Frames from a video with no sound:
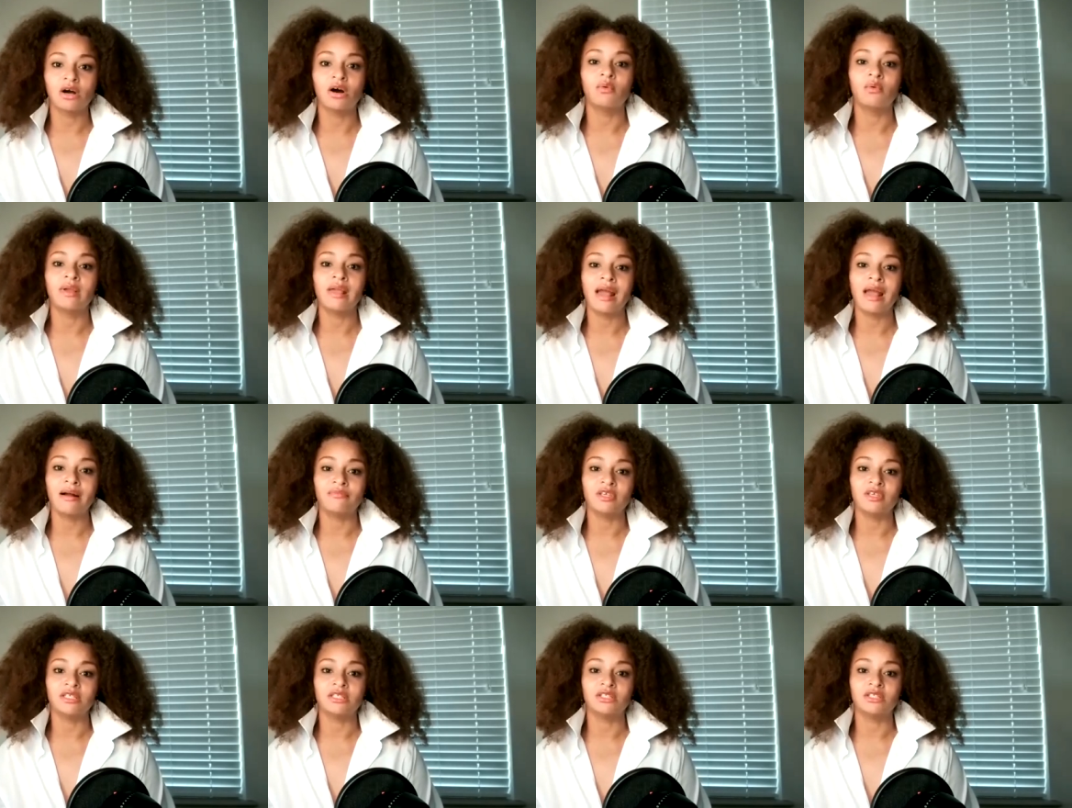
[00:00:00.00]
oh, we
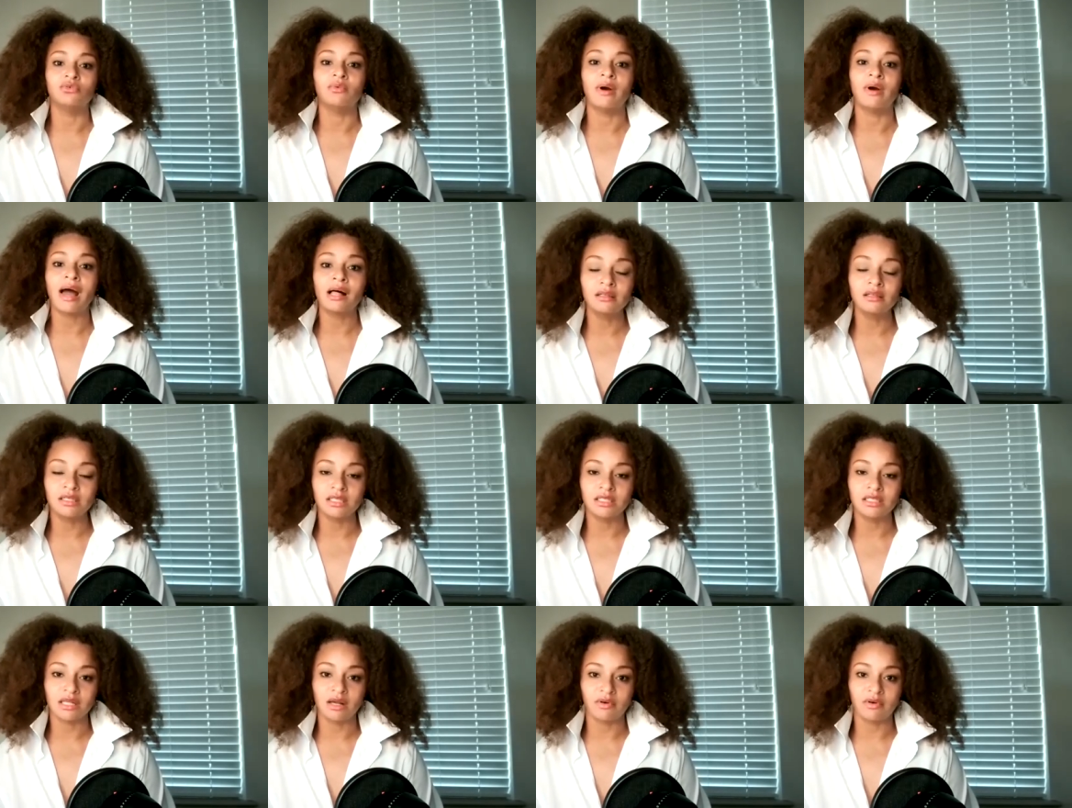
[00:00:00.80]
have these
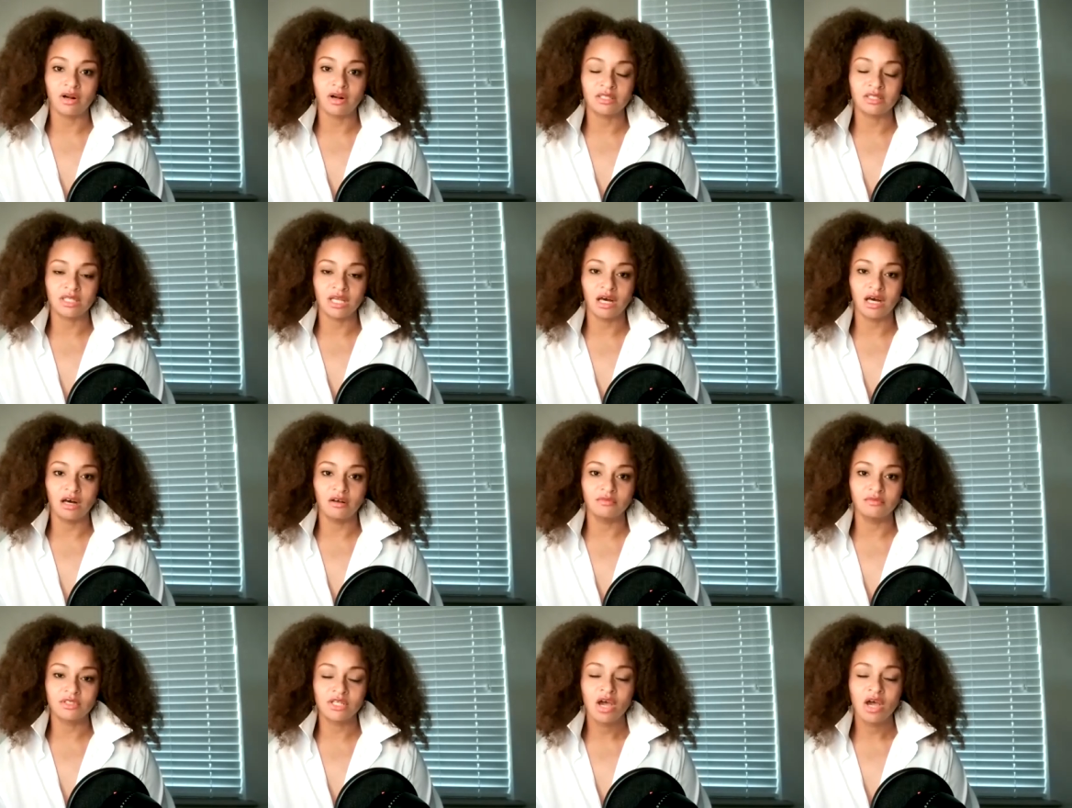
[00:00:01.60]
dualities of
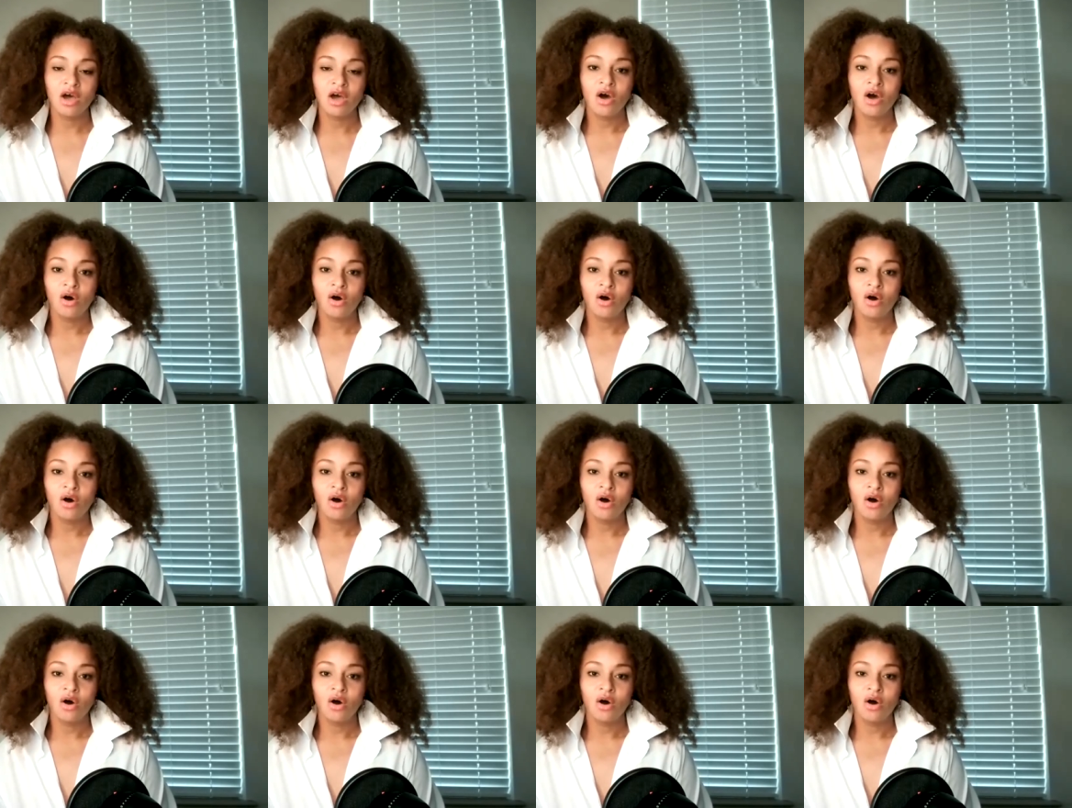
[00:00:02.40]
ourselves